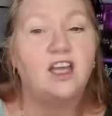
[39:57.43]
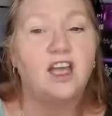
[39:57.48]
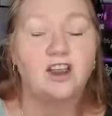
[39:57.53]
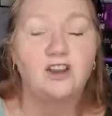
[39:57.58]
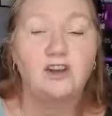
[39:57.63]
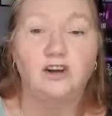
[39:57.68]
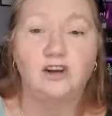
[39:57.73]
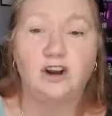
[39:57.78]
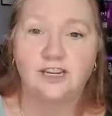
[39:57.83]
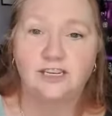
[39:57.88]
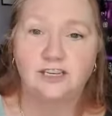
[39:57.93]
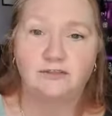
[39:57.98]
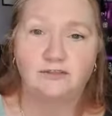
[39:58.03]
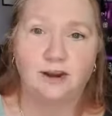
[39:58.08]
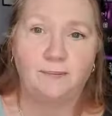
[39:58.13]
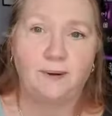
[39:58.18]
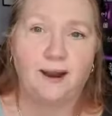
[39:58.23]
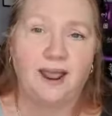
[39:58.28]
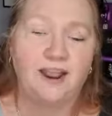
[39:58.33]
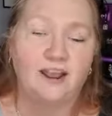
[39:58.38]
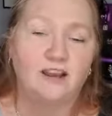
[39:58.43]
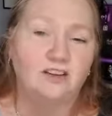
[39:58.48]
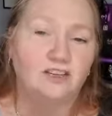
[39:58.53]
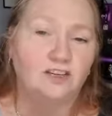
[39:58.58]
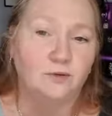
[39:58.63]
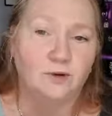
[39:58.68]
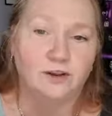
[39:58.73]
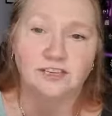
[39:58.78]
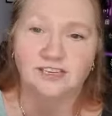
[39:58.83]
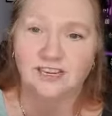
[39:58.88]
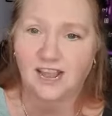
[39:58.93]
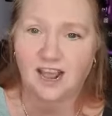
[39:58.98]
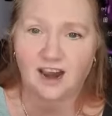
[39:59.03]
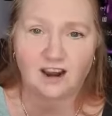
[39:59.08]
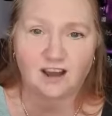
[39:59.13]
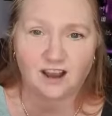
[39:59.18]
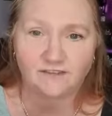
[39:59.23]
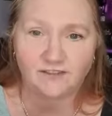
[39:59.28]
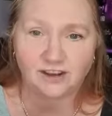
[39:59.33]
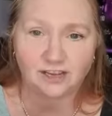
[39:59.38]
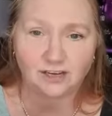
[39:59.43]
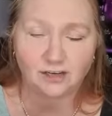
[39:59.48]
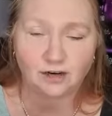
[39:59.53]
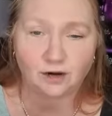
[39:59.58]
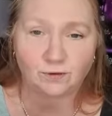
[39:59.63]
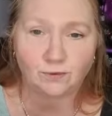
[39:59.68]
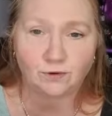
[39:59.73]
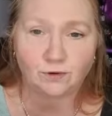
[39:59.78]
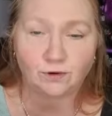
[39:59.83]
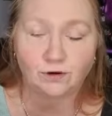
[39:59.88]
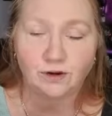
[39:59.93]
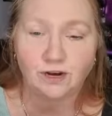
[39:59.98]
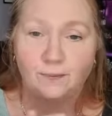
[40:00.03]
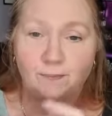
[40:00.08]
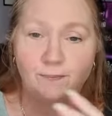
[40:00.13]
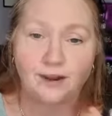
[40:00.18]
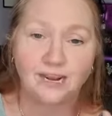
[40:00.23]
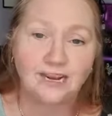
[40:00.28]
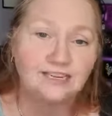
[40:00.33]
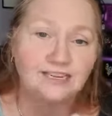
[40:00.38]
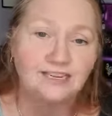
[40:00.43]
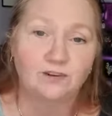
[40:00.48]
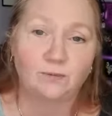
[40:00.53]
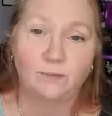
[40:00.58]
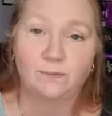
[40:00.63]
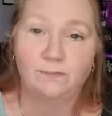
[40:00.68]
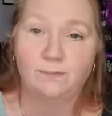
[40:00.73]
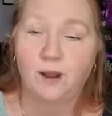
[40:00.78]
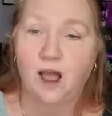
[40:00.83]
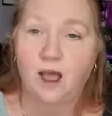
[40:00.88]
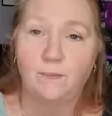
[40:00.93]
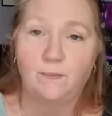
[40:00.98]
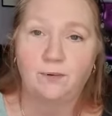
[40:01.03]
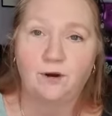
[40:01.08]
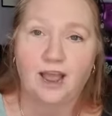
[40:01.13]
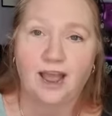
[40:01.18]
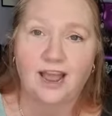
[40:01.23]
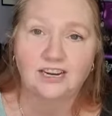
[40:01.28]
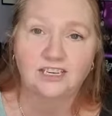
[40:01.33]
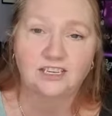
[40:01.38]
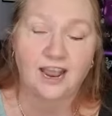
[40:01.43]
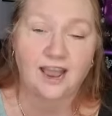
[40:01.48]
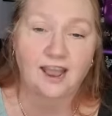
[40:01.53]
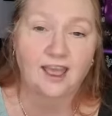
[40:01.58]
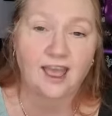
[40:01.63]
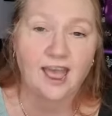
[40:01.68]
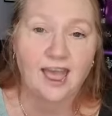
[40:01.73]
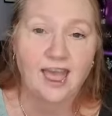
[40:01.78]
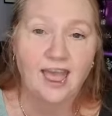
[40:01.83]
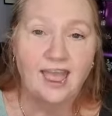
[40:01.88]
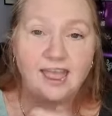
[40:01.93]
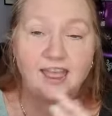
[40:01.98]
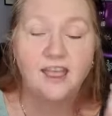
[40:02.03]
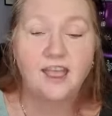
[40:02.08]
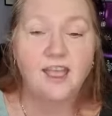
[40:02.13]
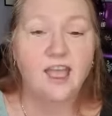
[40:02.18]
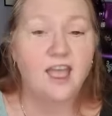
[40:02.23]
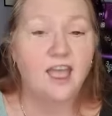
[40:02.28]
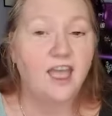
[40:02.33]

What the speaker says: and you'll know it's the replay because you won't see that live in the top corner, please still put hashtag hey.